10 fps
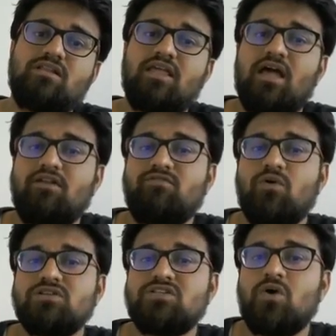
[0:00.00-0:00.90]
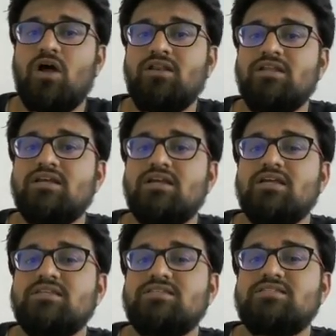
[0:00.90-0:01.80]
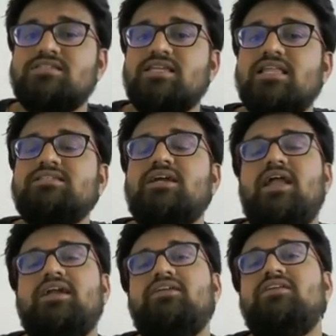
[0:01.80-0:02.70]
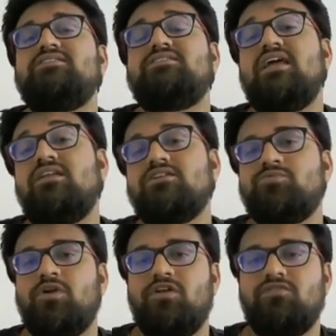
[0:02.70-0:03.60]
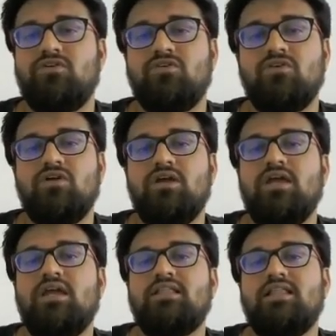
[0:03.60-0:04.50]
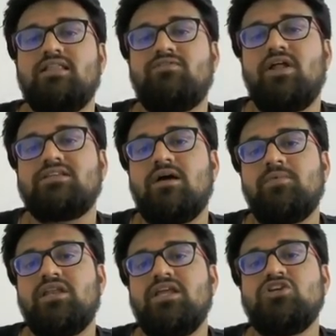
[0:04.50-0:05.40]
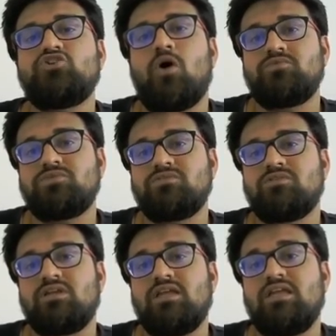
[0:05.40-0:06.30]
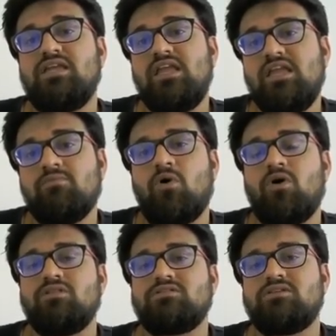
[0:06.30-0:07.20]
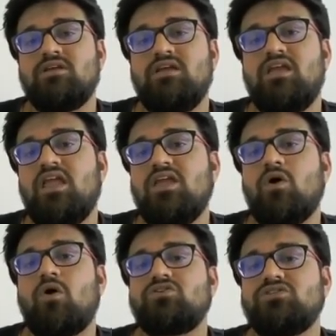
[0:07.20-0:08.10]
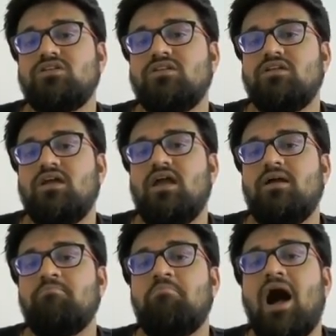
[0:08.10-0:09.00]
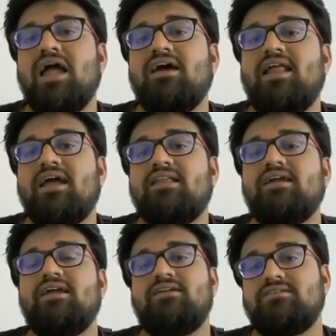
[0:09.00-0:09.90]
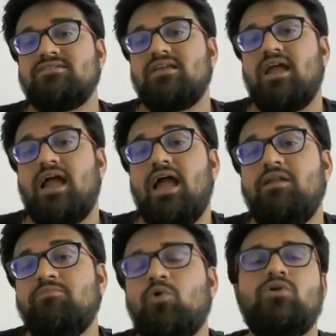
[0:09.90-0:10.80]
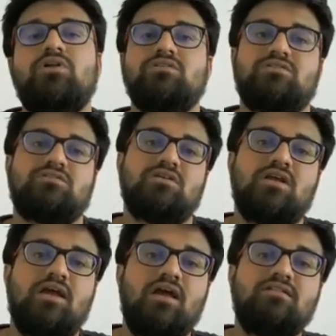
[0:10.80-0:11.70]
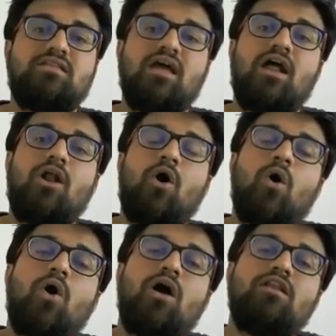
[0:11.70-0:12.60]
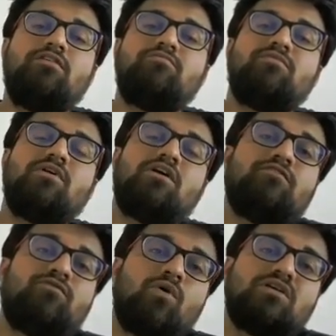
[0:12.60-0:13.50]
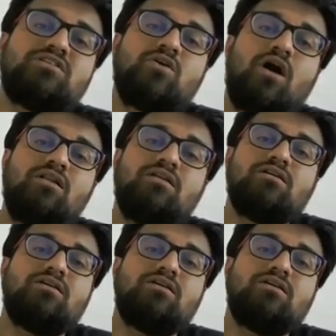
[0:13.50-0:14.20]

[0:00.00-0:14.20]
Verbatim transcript: they are focusing on sell side activities, seller's point of view. For example, e-shops, e-malls, e-auction, buyer aggregators and portals. They are all uh, focusing on